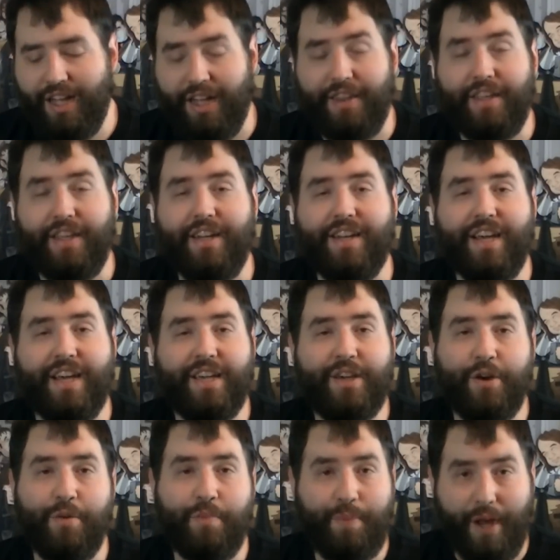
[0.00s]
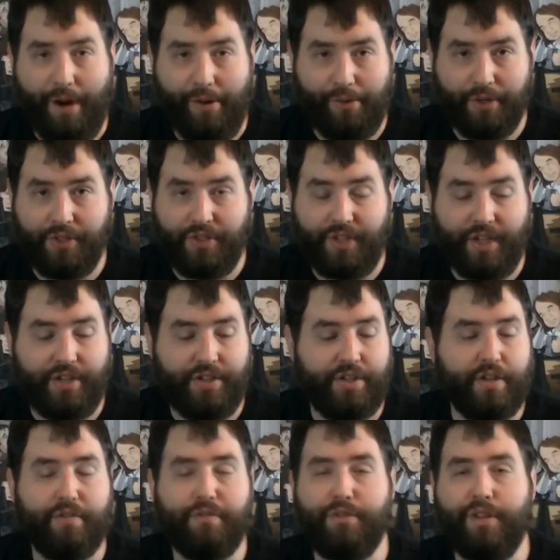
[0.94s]
on the Nyko Power
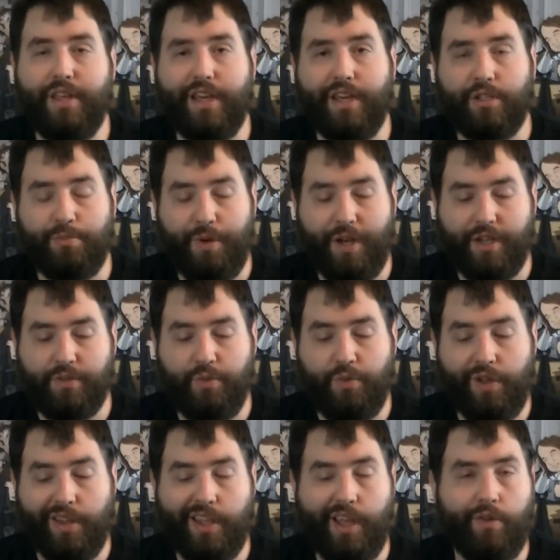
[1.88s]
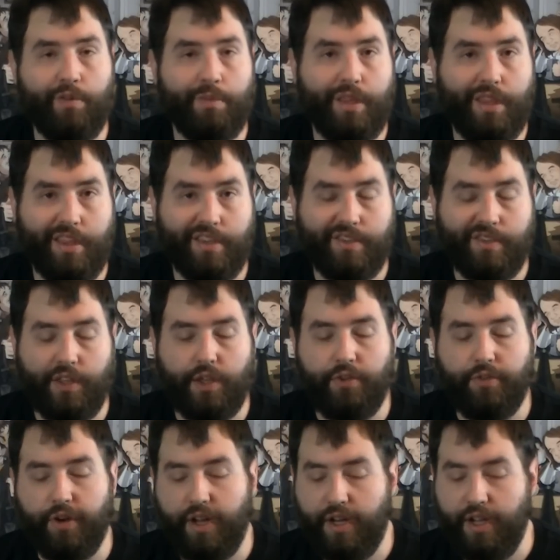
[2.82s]
Station for the Xbox One. That would be this
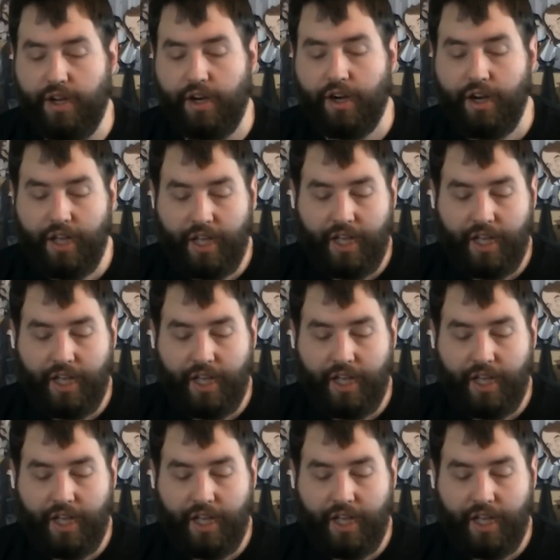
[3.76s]
thing right here.